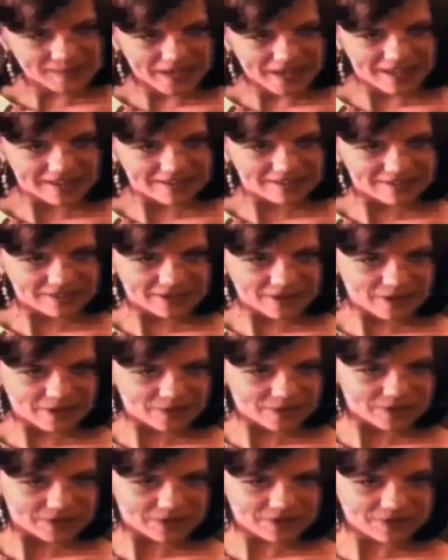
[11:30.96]
man. You know,
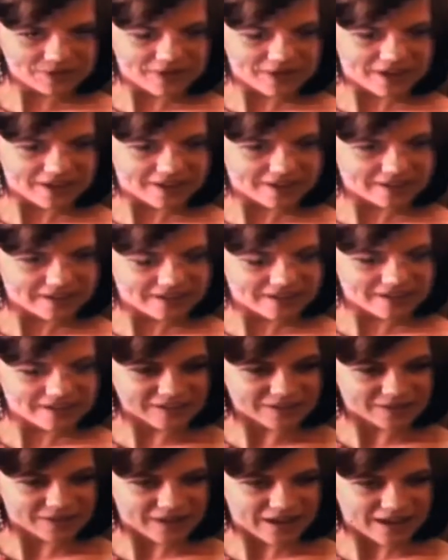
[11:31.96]
when you're around a
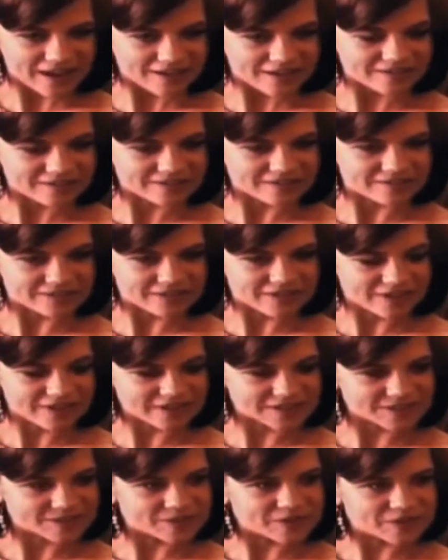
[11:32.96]
crowd and you're
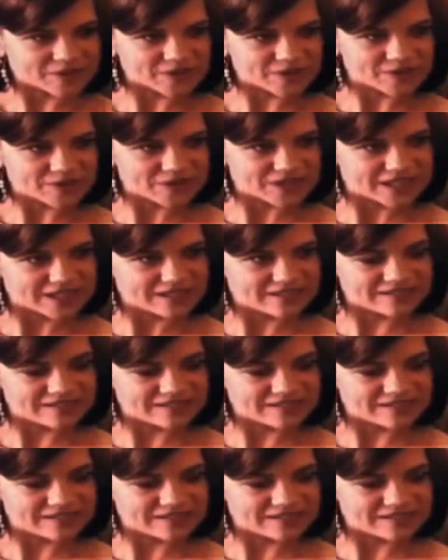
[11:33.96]
all smoking weed,